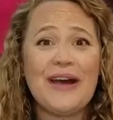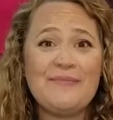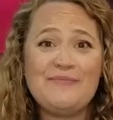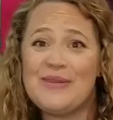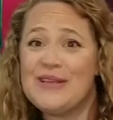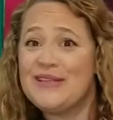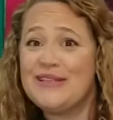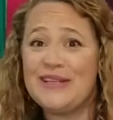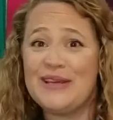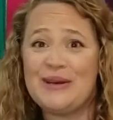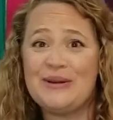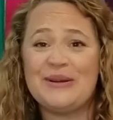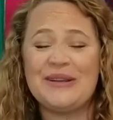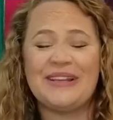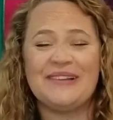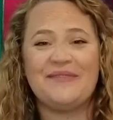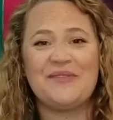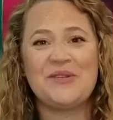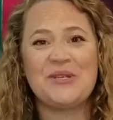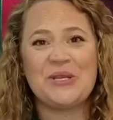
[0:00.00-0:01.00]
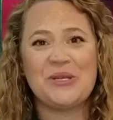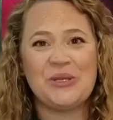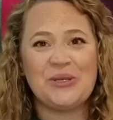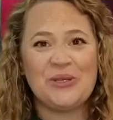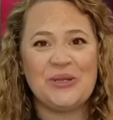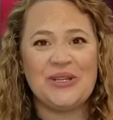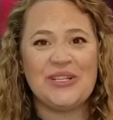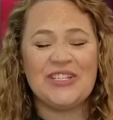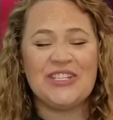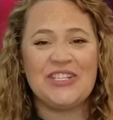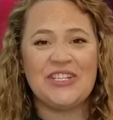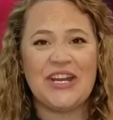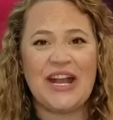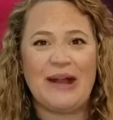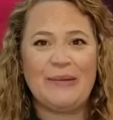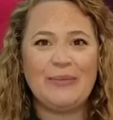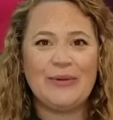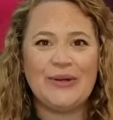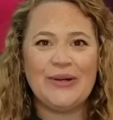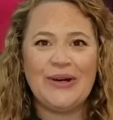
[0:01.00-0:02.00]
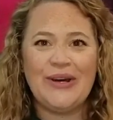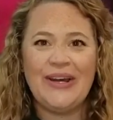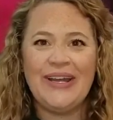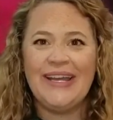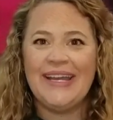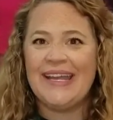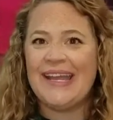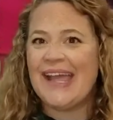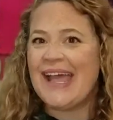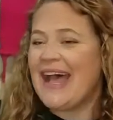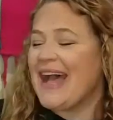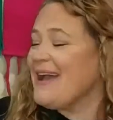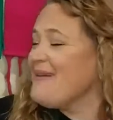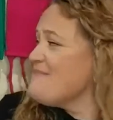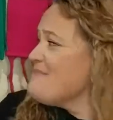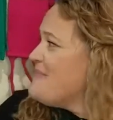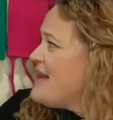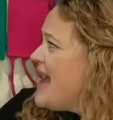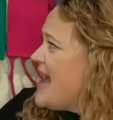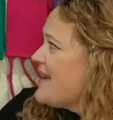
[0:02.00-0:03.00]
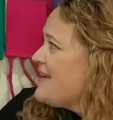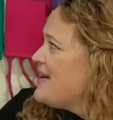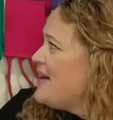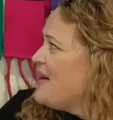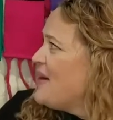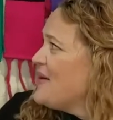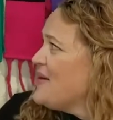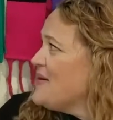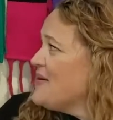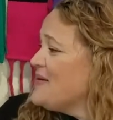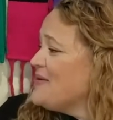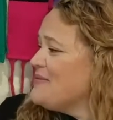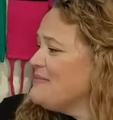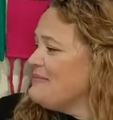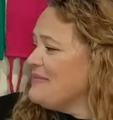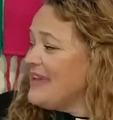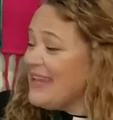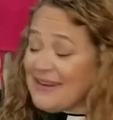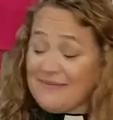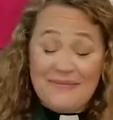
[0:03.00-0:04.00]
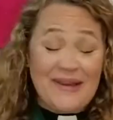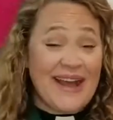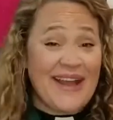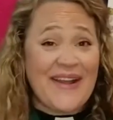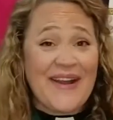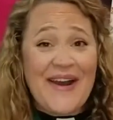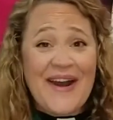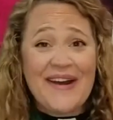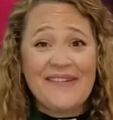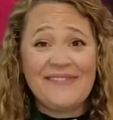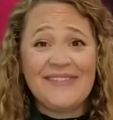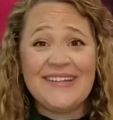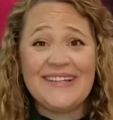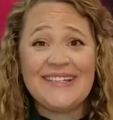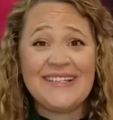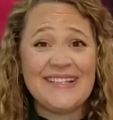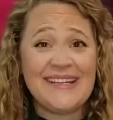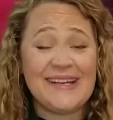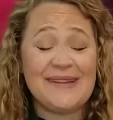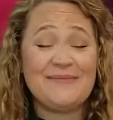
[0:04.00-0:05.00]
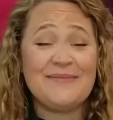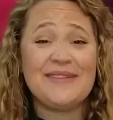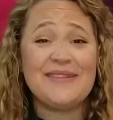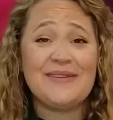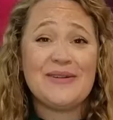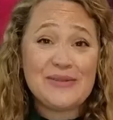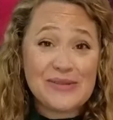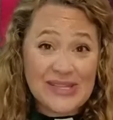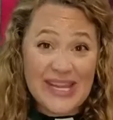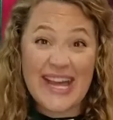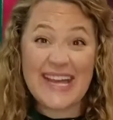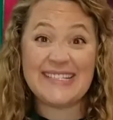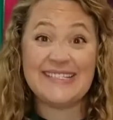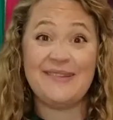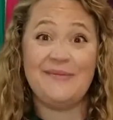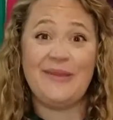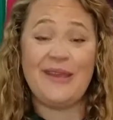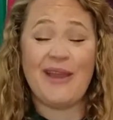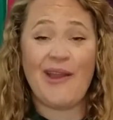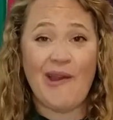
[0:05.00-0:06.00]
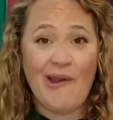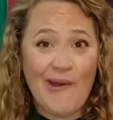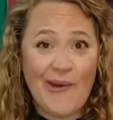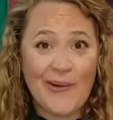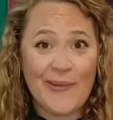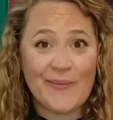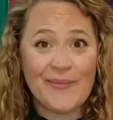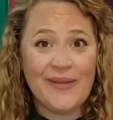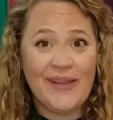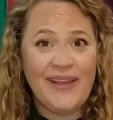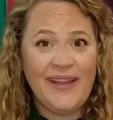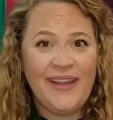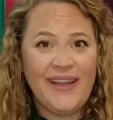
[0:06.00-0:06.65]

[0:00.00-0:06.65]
episode of Children's Chapel. I'm back home in my office and I'm so glad to be home.